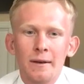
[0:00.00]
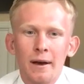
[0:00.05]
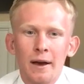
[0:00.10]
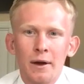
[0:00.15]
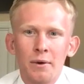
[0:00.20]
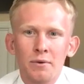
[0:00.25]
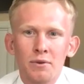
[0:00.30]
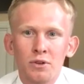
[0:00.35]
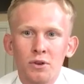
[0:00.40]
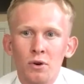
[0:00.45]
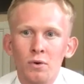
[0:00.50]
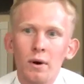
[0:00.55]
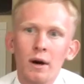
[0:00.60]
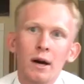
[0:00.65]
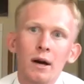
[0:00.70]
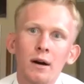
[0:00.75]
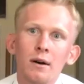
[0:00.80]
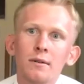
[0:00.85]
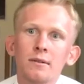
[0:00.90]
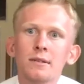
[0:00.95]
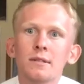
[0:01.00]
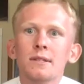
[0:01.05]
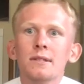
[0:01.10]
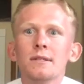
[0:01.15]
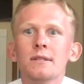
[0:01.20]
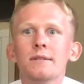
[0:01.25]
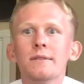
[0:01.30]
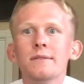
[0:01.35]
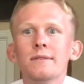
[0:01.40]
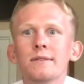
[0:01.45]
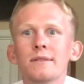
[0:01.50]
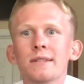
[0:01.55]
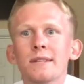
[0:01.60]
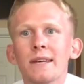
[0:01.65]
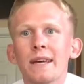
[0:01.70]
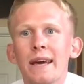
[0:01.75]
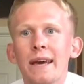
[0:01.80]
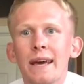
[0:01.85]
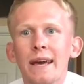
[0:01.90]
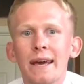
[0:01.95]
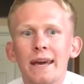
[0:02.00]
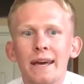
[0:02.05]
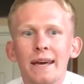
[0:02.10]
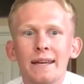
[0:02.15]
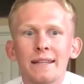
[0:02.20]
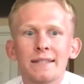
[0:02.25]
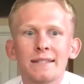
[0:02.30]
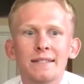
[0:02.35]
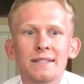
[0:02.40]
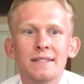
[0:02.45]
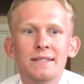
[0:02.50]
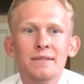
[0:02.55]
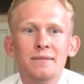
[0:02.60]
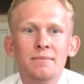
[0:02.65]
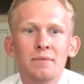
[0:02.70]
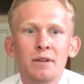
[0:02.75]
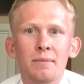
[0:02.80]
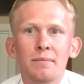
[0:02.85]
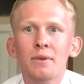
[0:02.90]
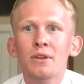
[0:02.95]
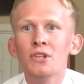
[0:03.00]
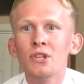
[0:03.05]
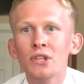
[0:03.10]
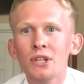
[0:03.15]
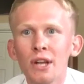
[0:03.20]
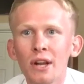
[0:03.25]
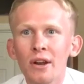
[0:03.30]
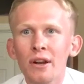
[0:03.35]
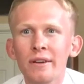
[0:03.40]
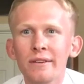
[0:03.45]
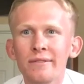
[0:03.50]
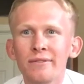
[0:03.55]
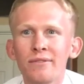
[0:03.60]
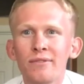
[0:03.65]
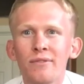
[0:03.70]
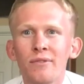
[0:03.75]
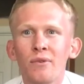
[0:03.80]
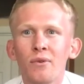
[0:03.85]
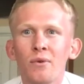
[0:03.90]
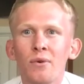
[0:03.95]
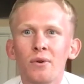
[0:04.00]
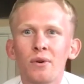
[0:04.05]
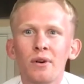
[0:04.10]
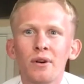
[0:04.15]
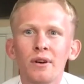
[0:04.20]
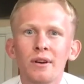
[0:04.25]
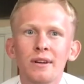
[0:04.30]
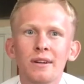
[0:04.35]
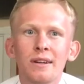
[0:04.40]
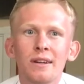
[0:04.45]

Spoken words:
I would go out and be a missionary for